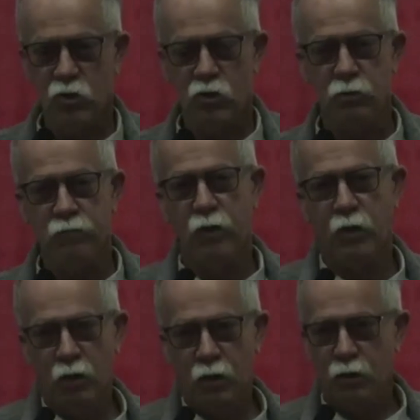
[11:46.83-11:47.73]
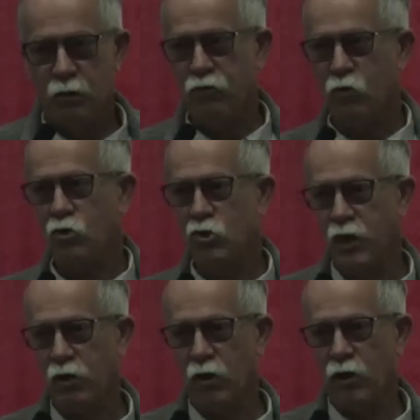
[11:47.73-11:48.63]
So a few years
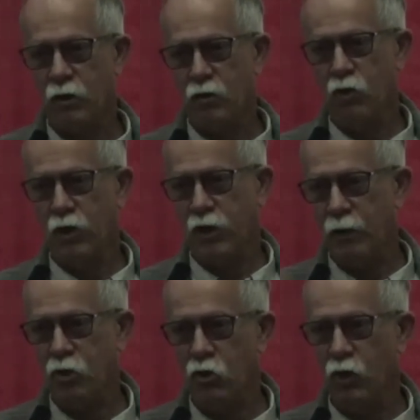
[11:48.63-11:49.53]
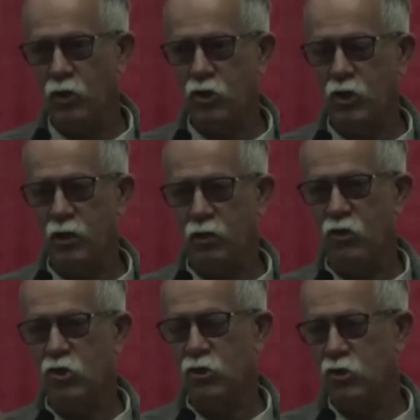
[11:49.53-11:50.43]
later, when I came to USC, I did
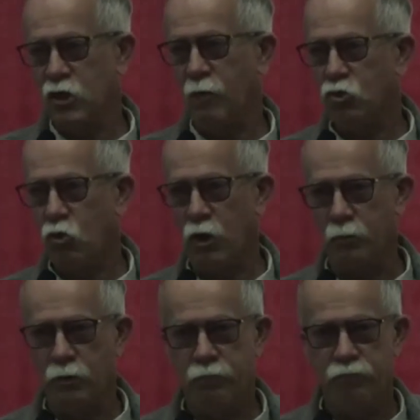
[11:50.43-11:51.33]
this same trip.